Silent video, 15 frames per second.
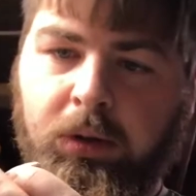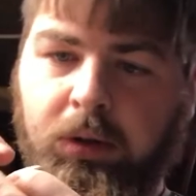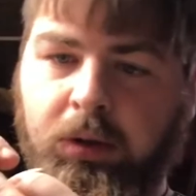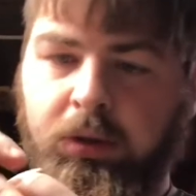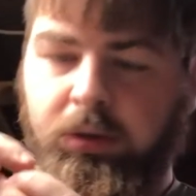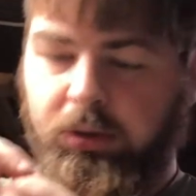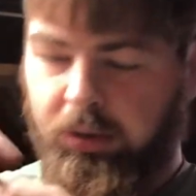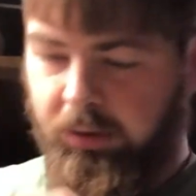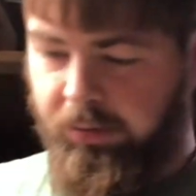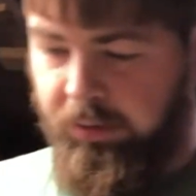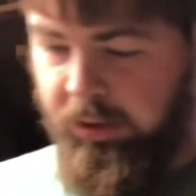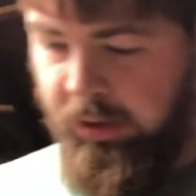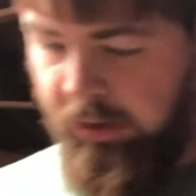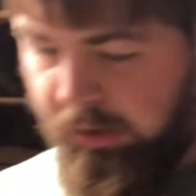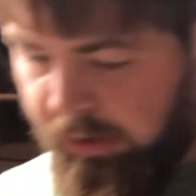Drop it
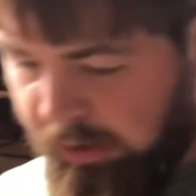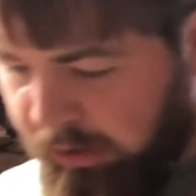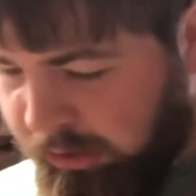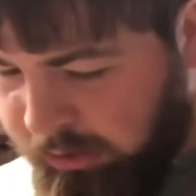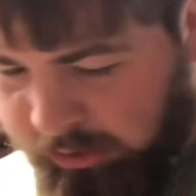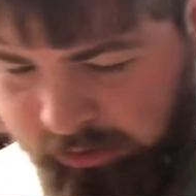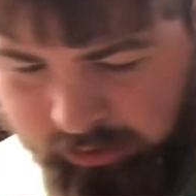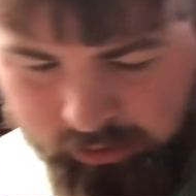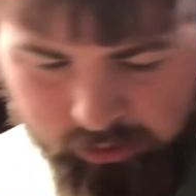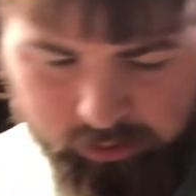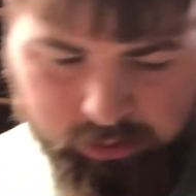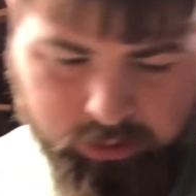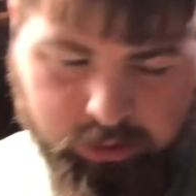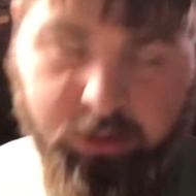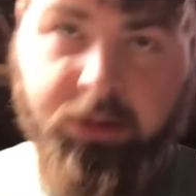in there.
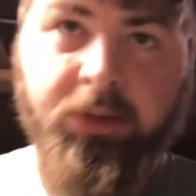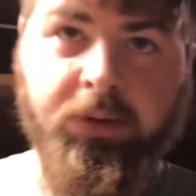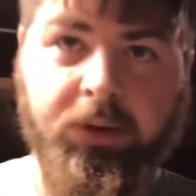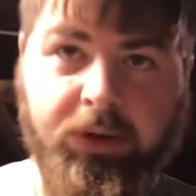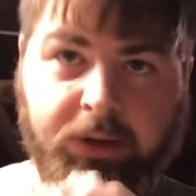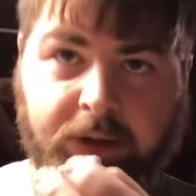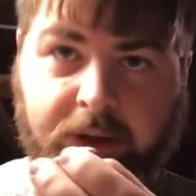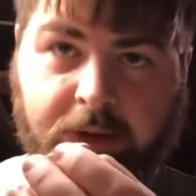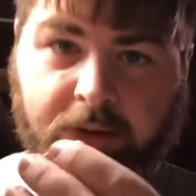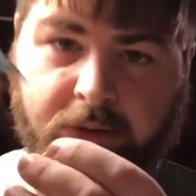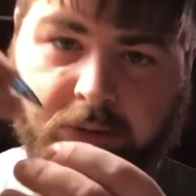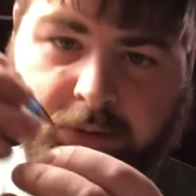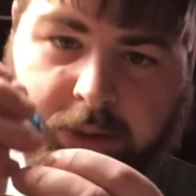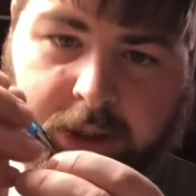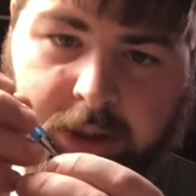Take a little
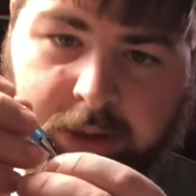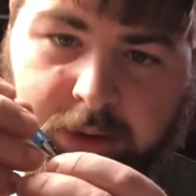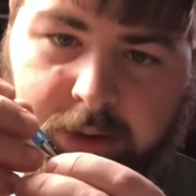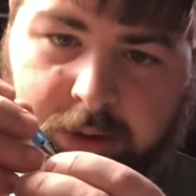pen.